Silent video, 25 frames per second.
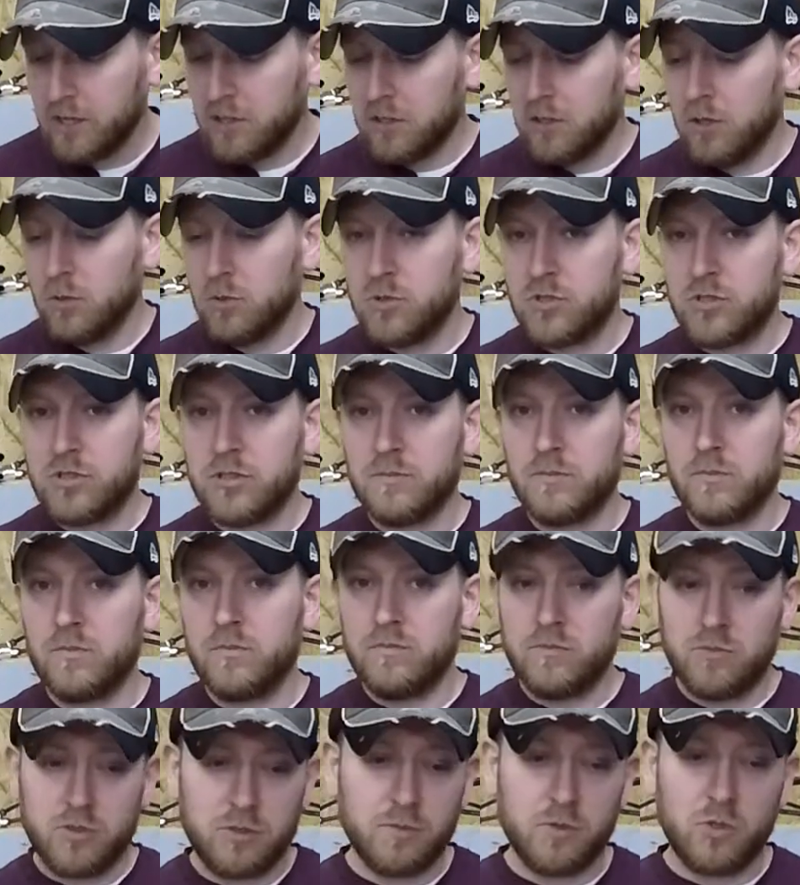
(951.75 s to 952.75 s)
load some,
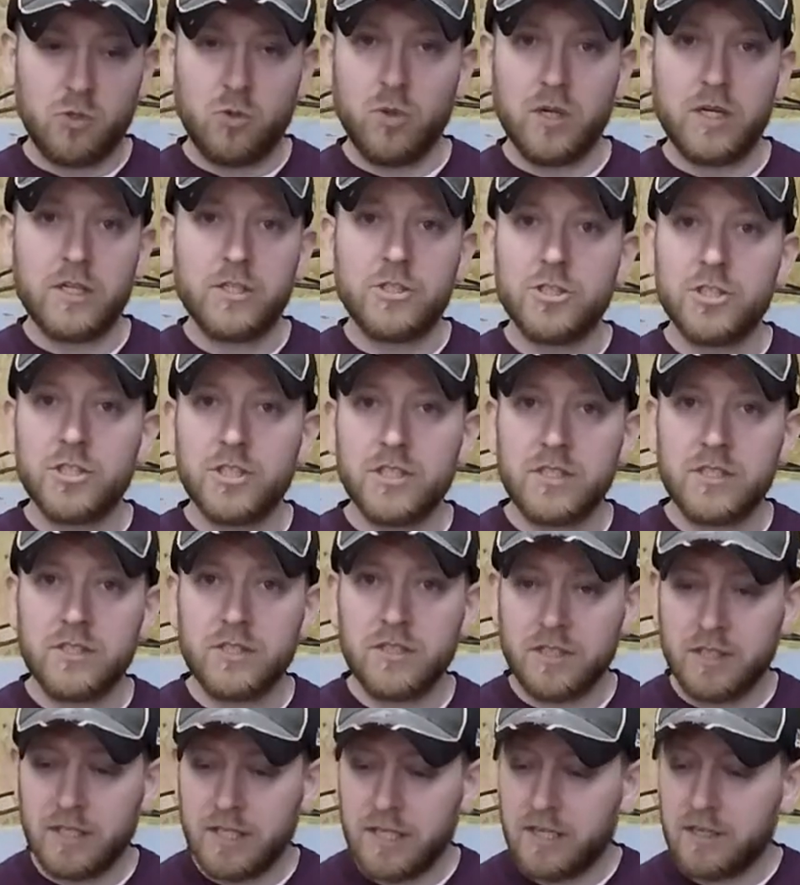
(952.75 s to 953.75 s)
some quick jigs
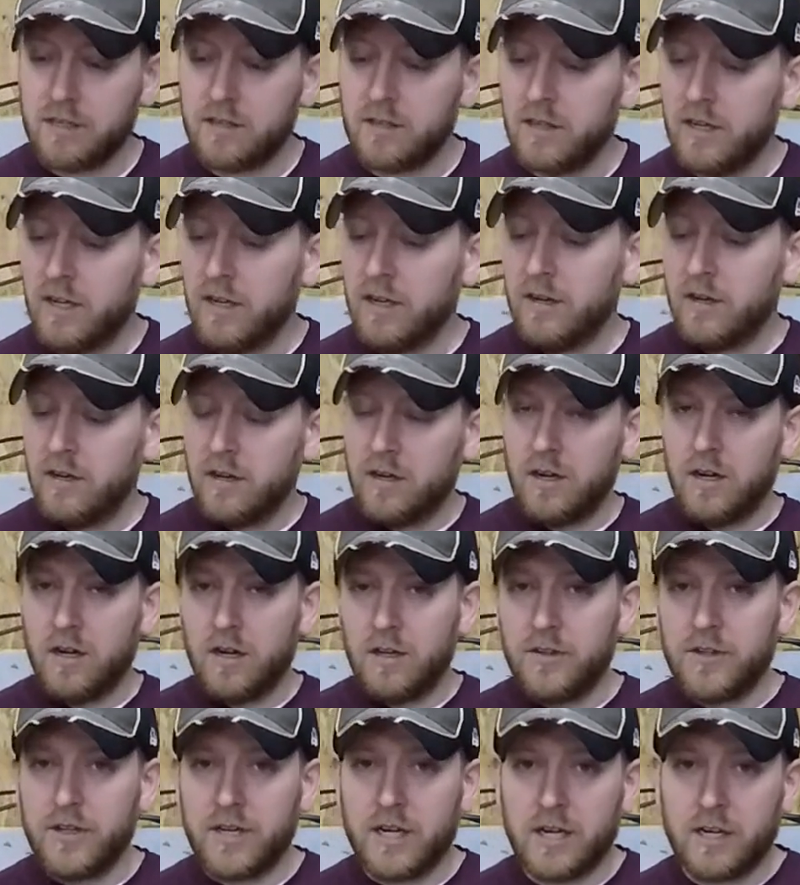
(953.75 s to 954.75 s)
in there, uh,
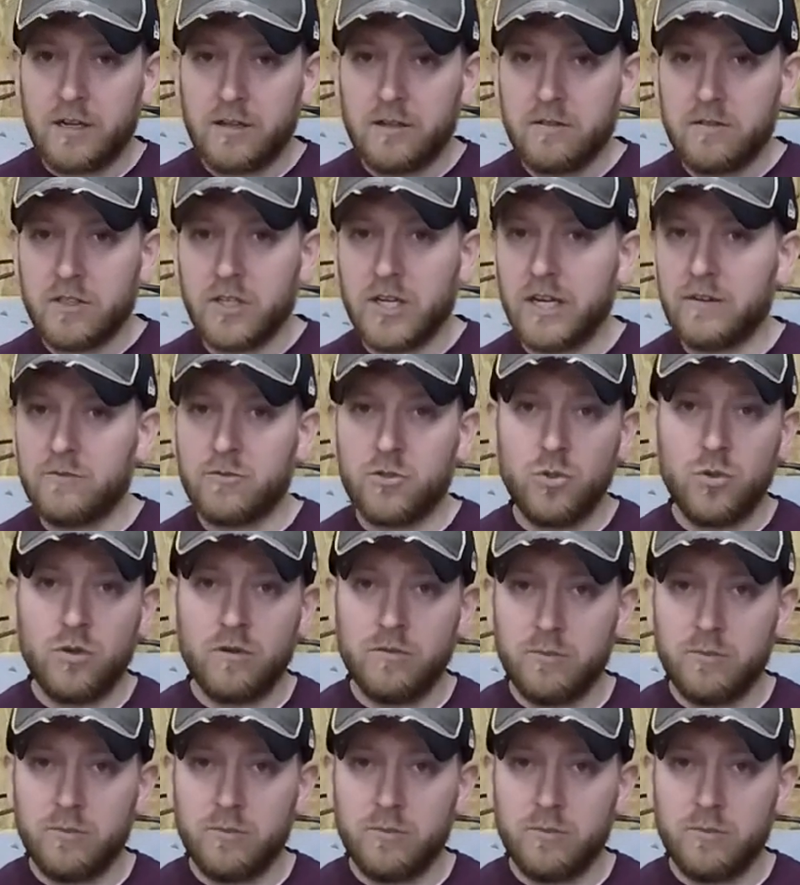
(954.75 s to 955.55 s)
and then I can have two of